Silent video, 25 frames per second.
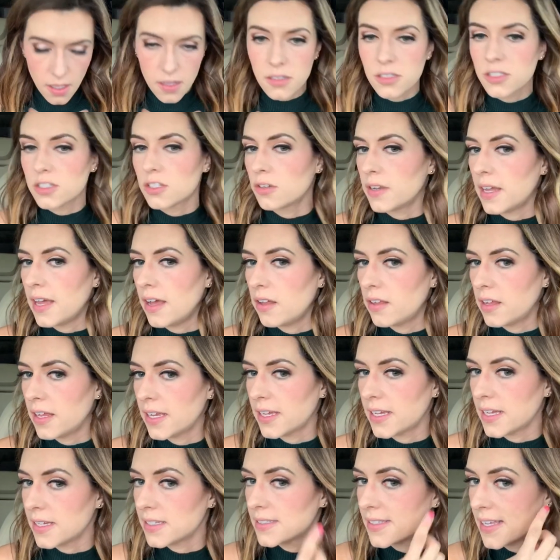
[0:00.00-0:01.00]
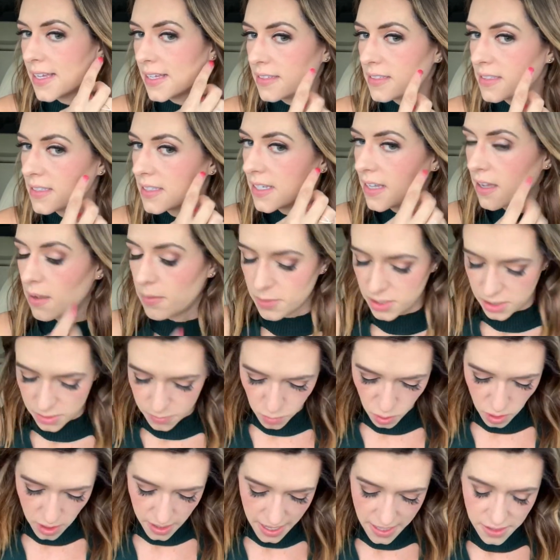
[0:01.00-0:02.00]
So now, like I said, see how much
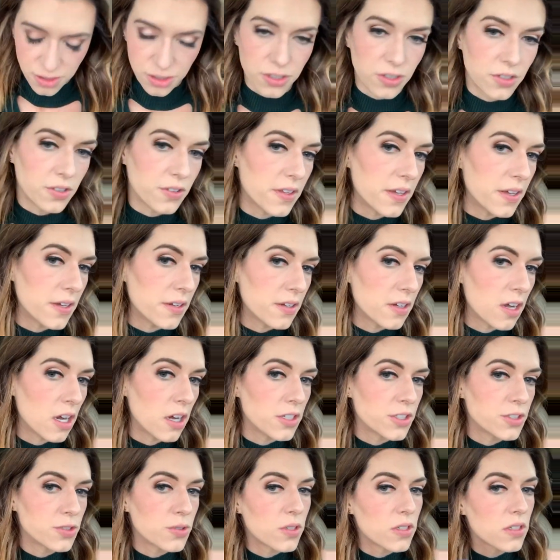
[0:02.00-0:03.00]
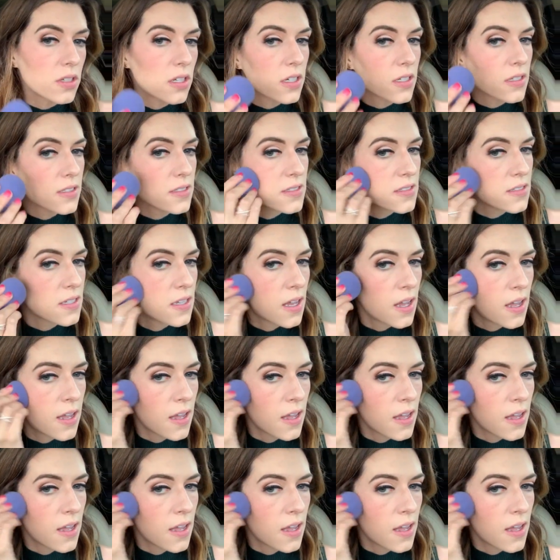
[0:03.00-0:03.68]
more natural the contour looks?